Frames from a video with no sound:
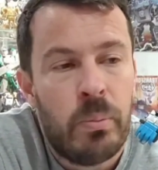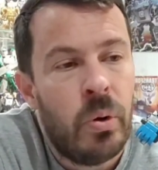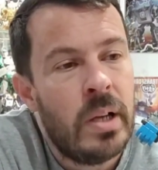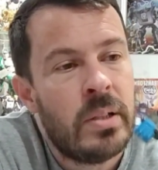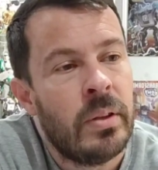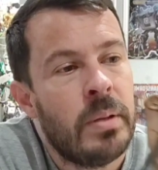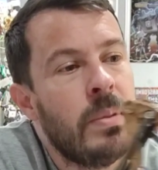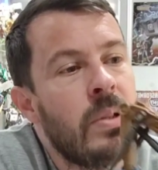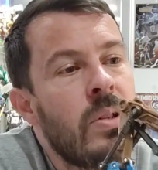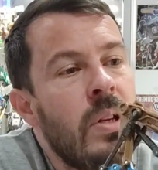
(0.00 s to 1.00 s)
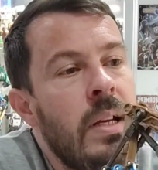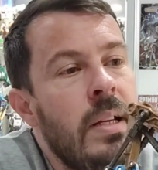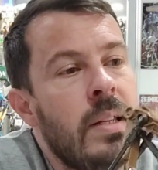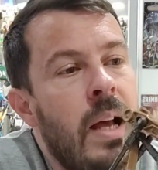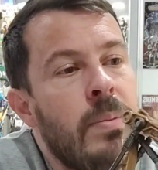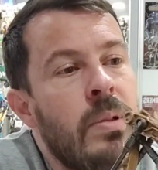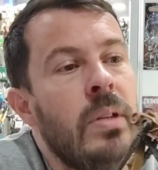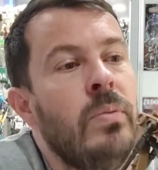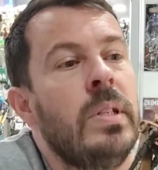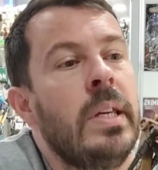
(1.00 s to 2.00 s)
the price on them is
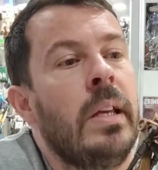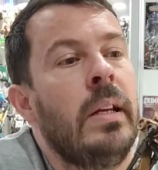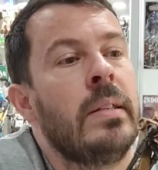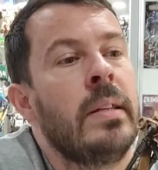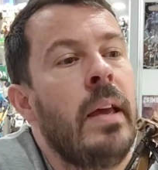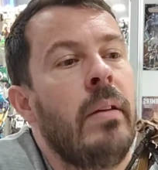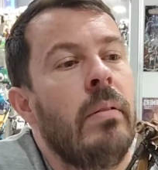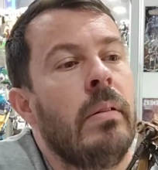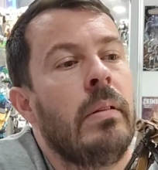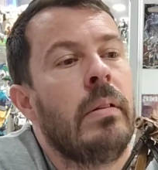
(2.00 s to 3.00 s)
absolutely ridiculous now.